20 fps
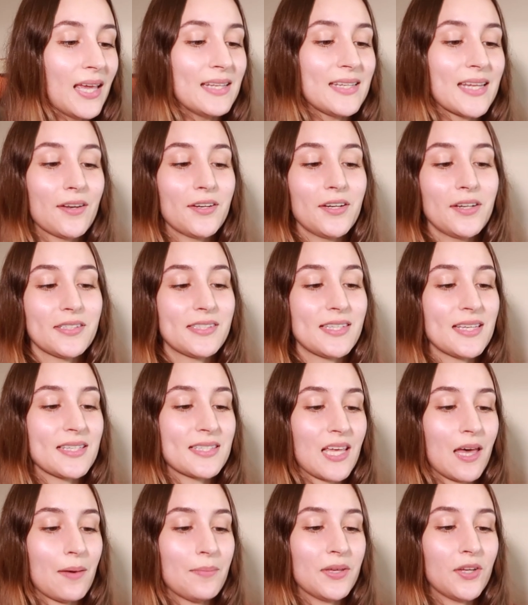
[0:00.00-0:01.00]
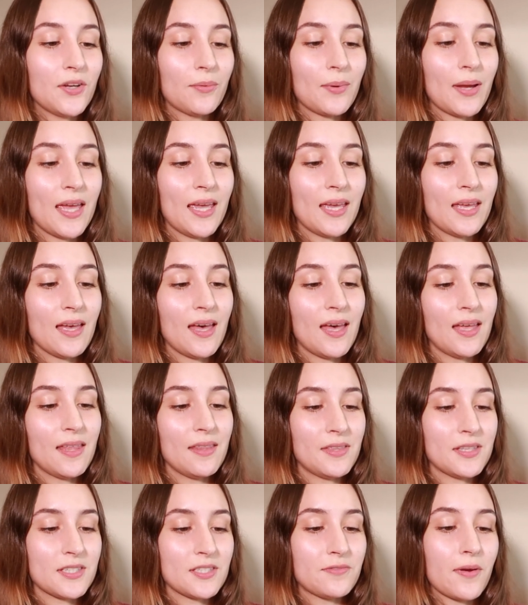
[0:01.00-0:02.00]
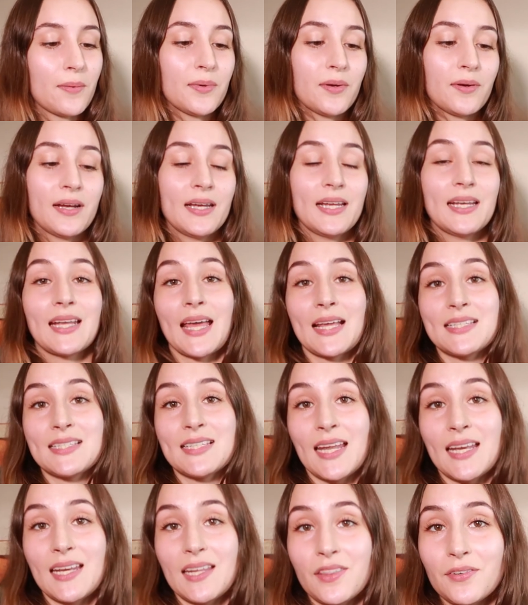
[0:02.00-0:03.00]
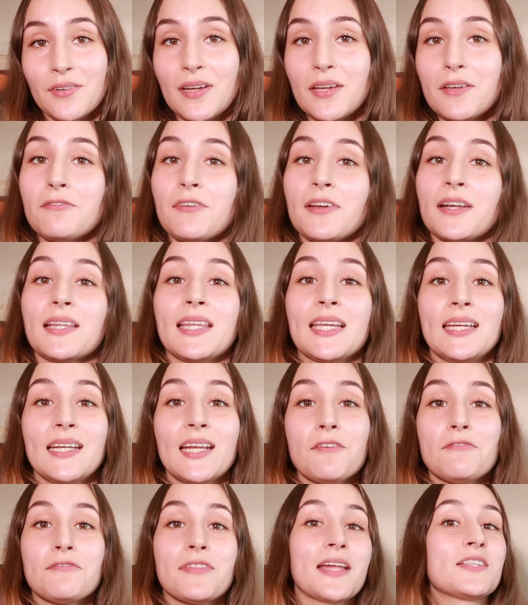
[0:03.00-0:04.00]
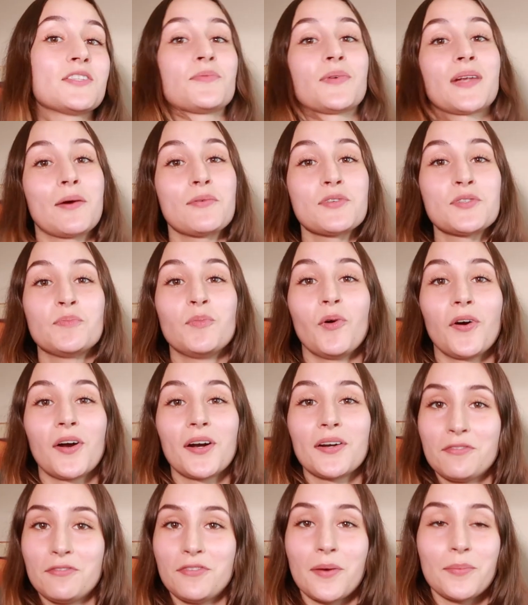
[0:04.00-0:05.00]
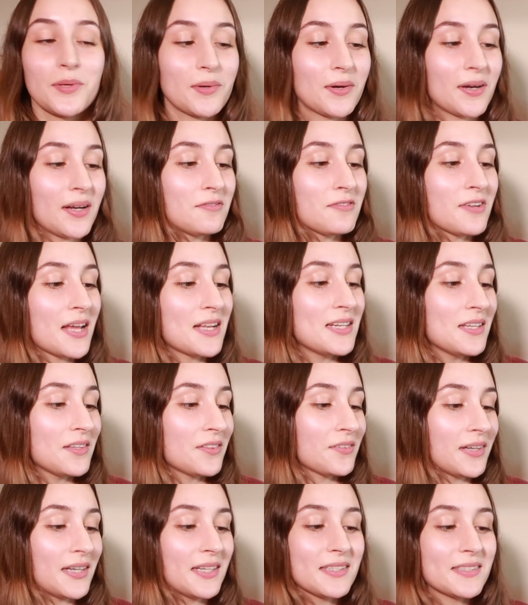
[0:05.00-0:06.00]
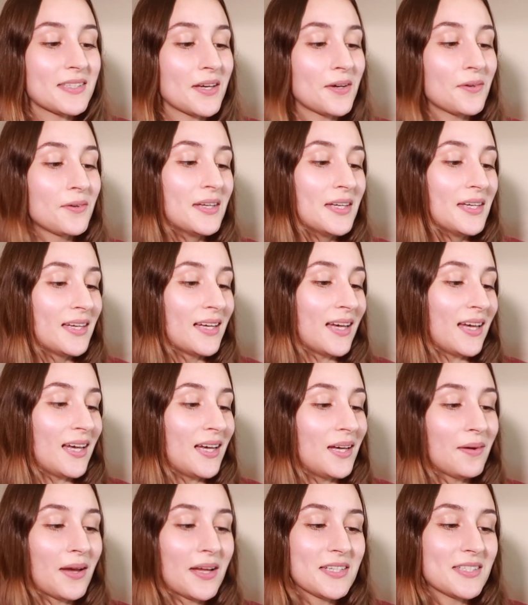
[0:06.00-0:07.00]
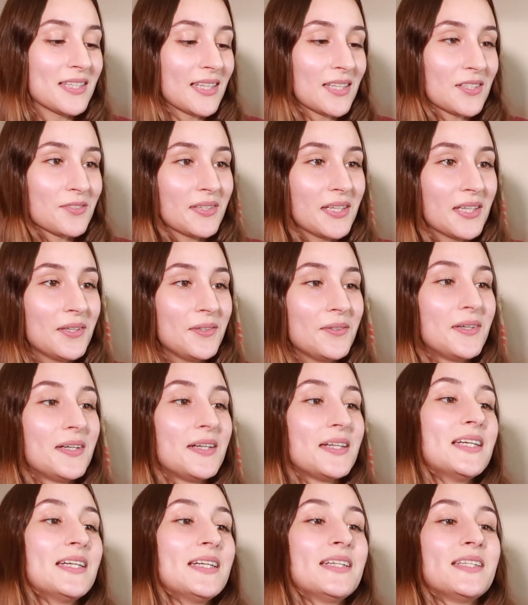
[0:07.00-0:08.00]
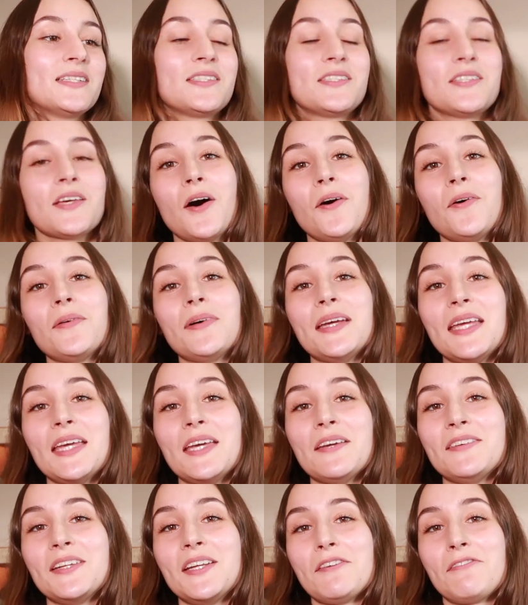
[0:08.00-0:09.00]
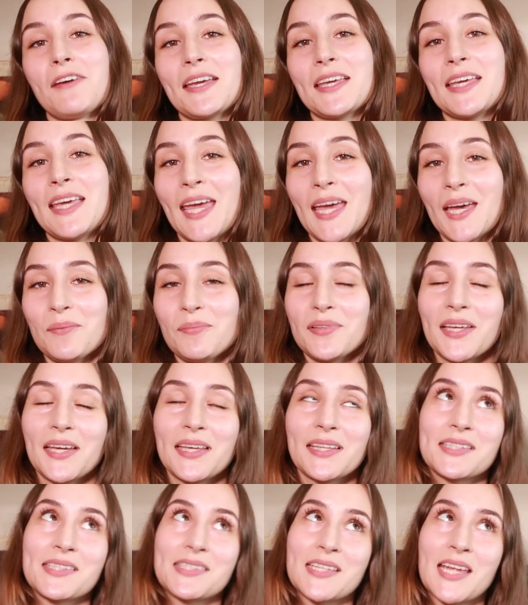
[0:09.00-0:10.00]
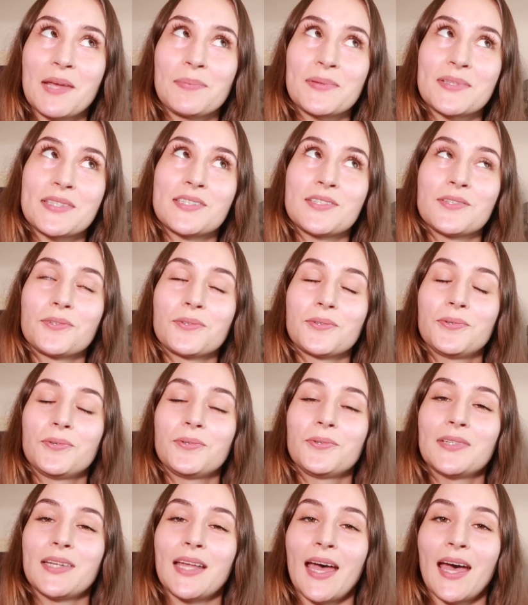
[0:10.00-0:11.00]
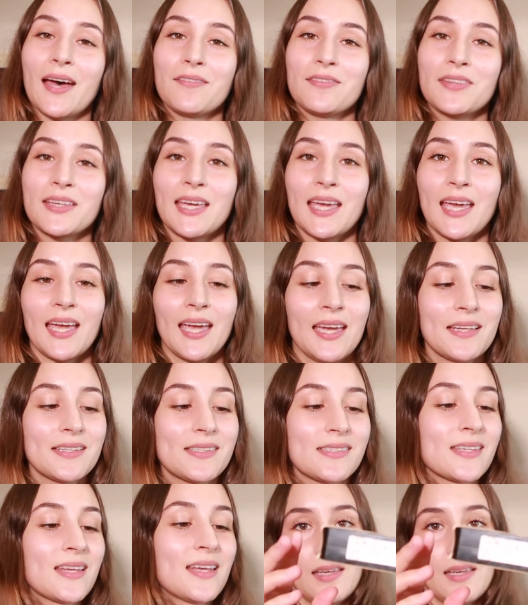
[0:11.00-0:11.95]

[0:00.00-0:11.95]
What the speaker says: And down here it says, coming your way this February 1993. Funnily enough, that's when I was born, February of 93. So I just think that's really cool. So even if I can't play this tape, it's still cool to have the case.